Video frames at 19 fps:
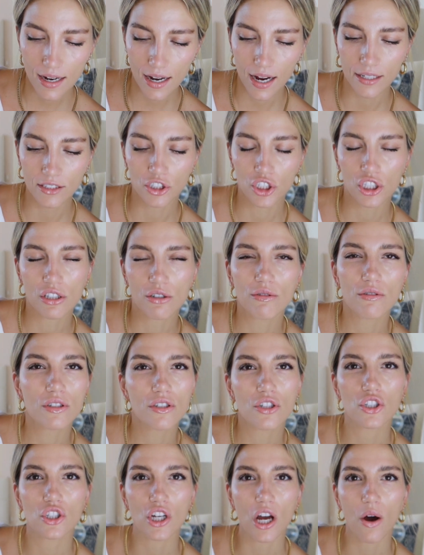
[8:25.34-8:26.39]
it just goes
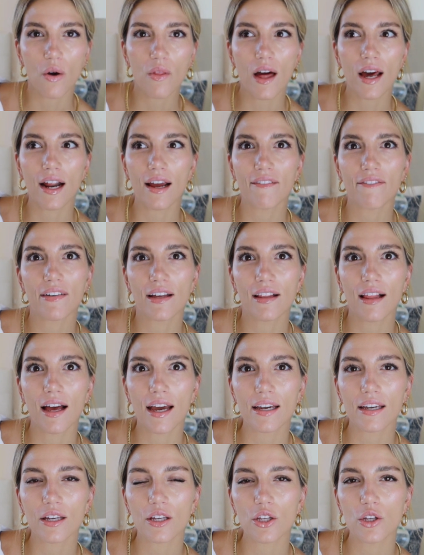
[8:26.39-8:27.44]
to show that I feel
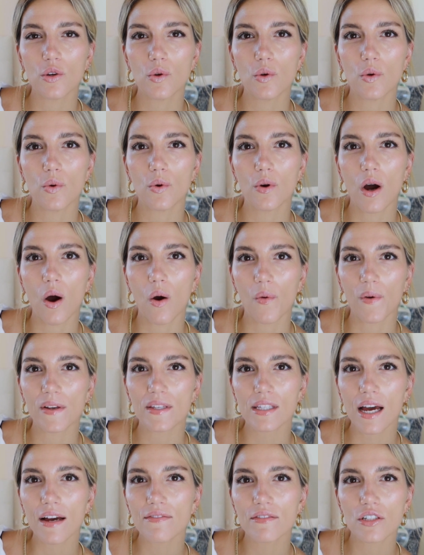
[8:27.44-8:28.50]
like you
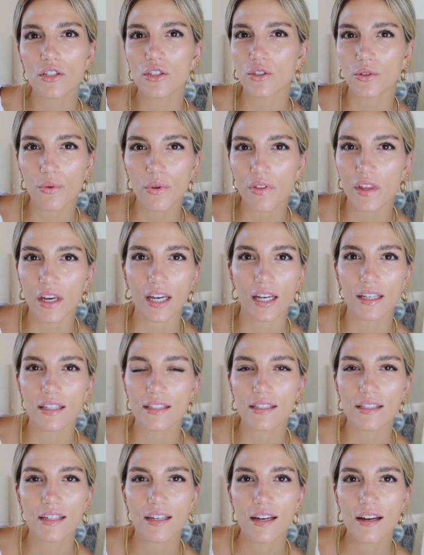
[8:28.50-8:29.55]
always have to do
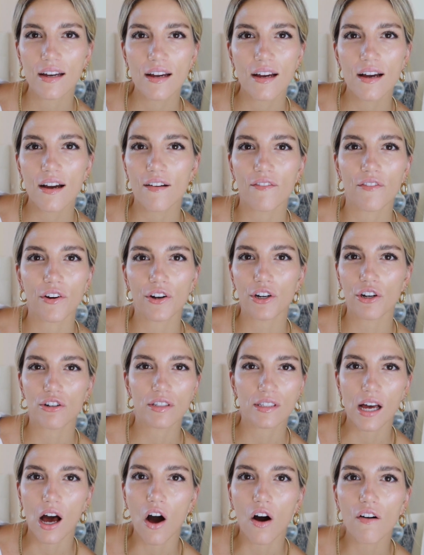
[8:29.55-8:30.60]
things for
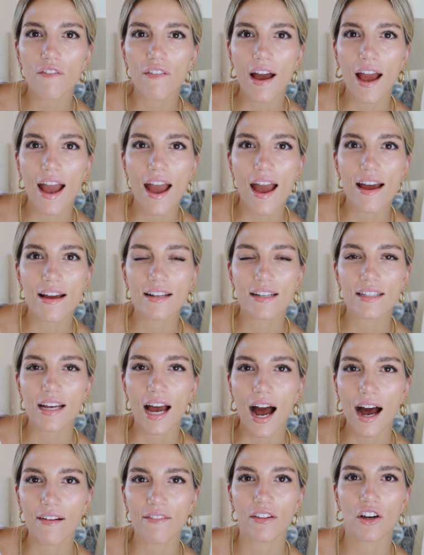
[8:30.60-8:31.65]
yourself and
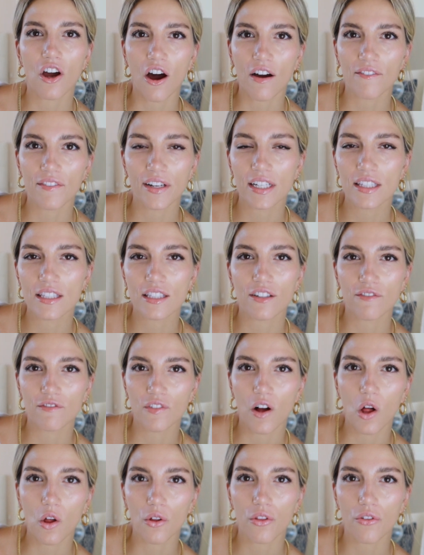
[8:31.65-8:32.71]
have the confidence to
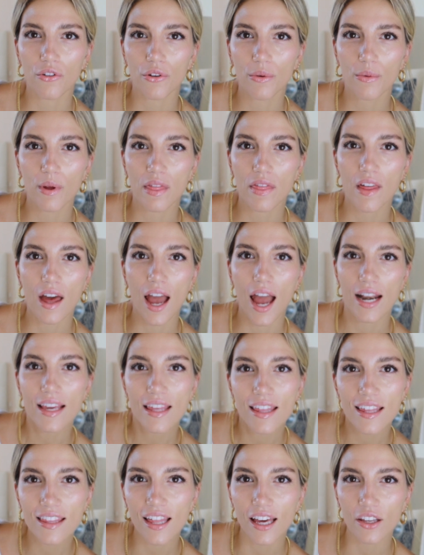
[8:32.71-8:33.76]
follow through with
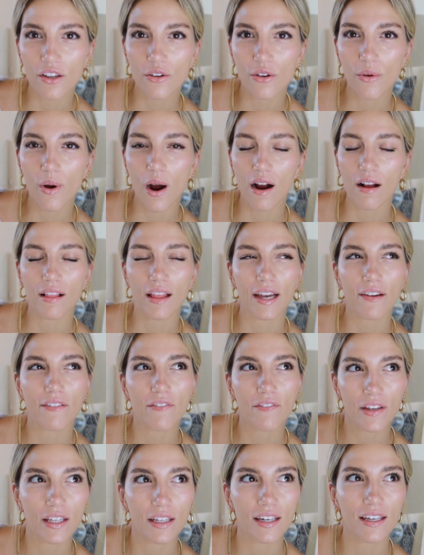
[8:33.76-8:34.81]
anything that you are like
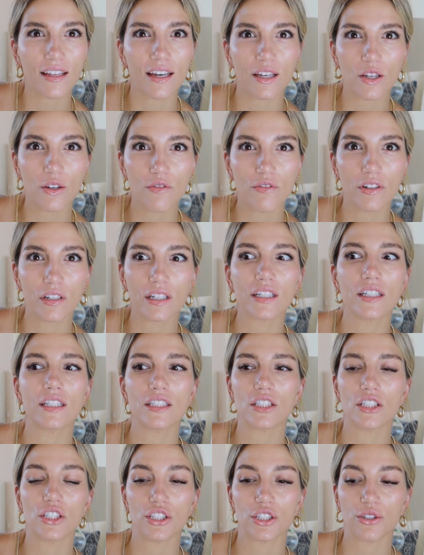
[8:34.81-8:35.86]
feeling like you really
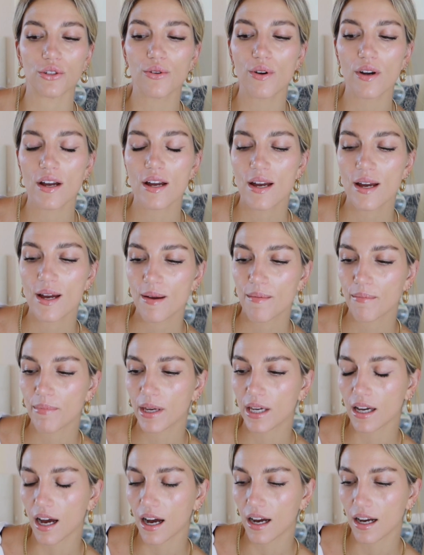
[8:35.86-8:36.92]
need to do.
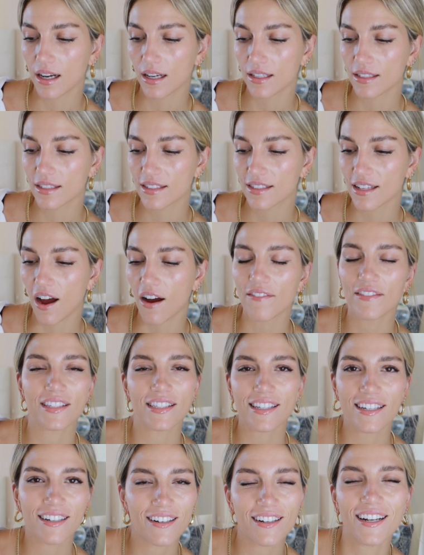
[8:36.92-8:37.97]
Because
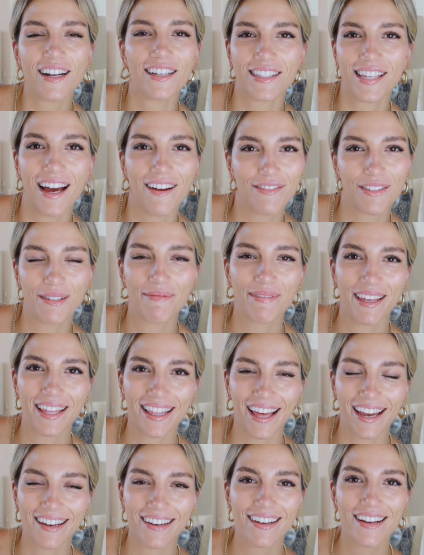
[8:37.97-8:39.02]
obviously it doesn't have to be
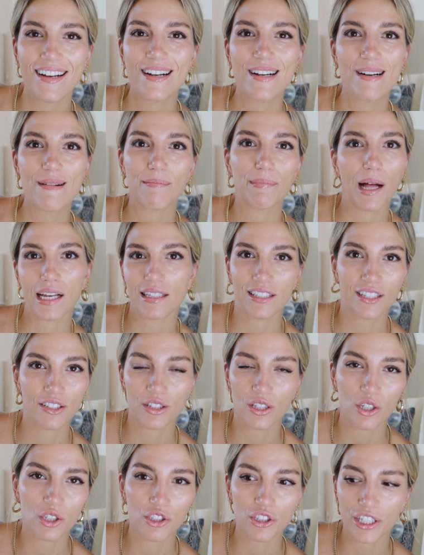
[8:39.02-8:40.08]
like plastic
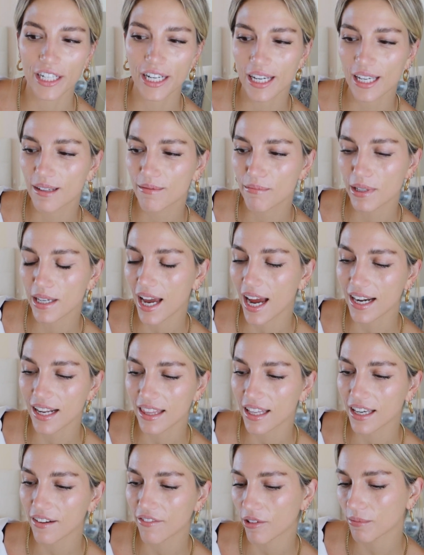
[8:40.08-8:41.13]
surgery. It can be
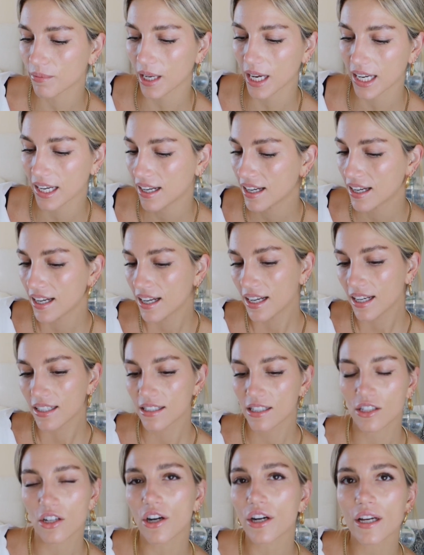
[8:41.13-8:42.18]
anything from like
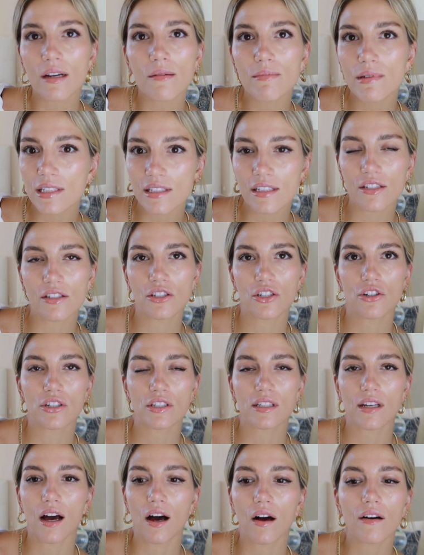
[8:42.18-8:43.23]
starting a business
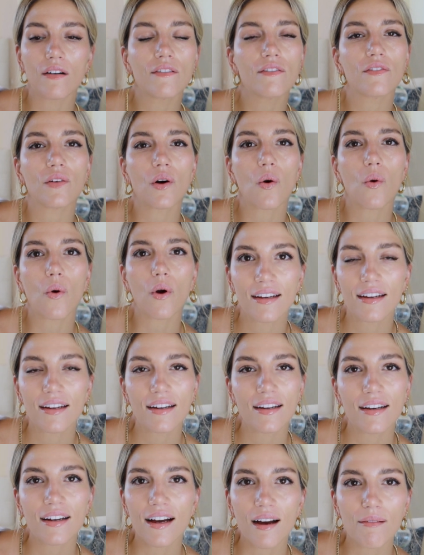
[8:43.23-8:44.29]
yourself or
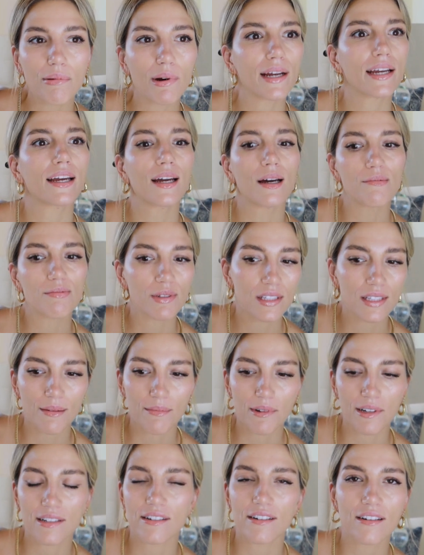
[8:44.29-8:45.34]
breaking up with
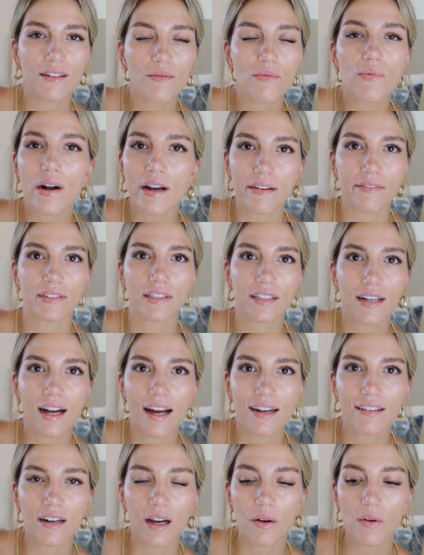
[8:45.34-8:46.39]
someone or whatever.
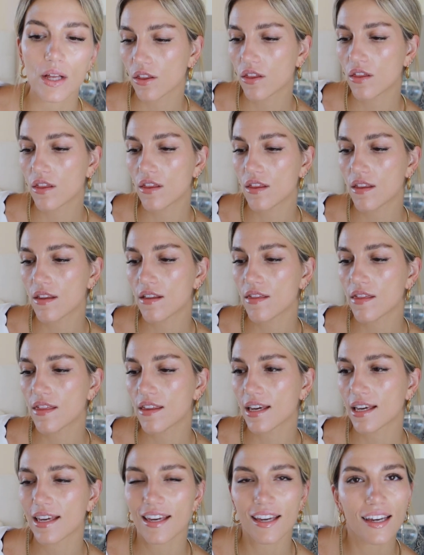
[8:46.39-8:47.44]
I don't know.
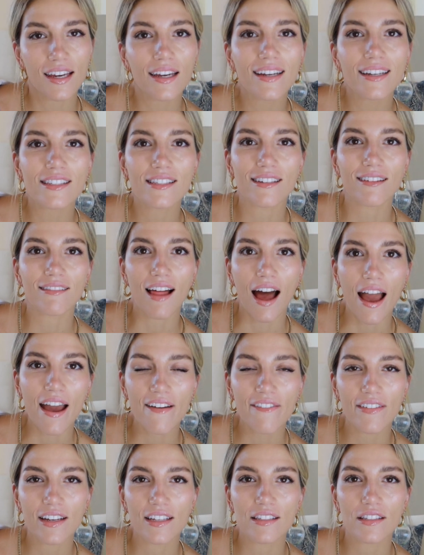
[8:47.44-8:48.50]
The key to
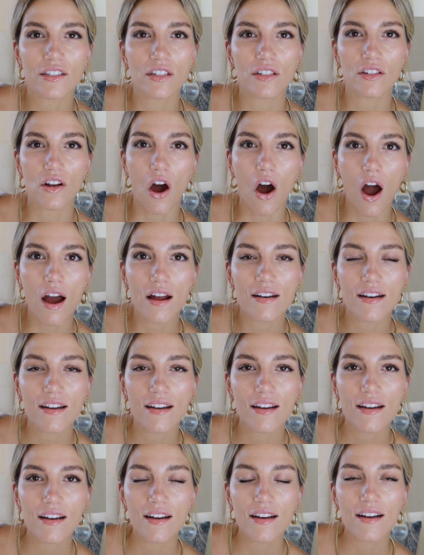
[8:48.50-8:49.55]
life is to not
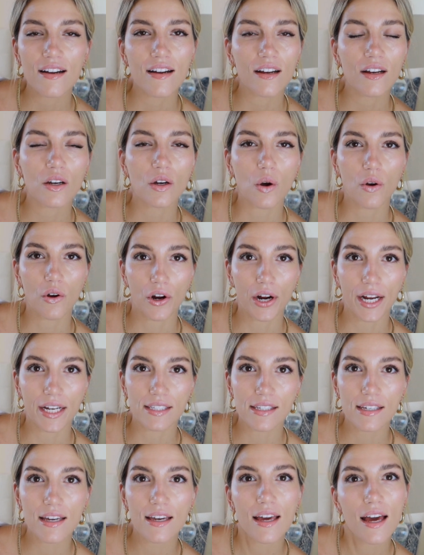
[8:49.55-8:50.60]
go
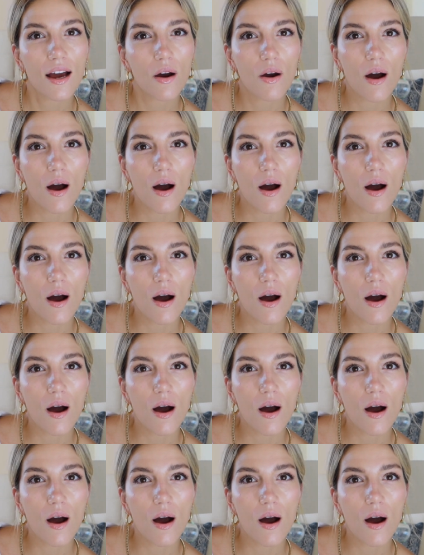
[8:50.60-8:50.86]
crazy